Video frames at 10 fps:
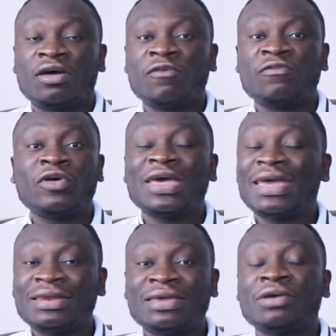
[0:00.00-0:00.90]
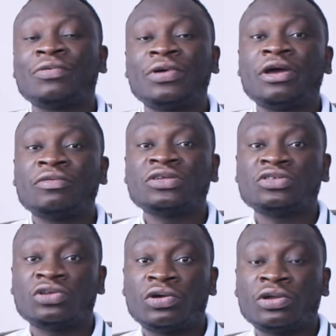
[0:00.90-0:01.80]
for any inquiries
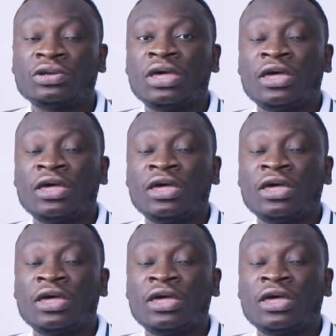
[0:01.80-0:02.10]
on,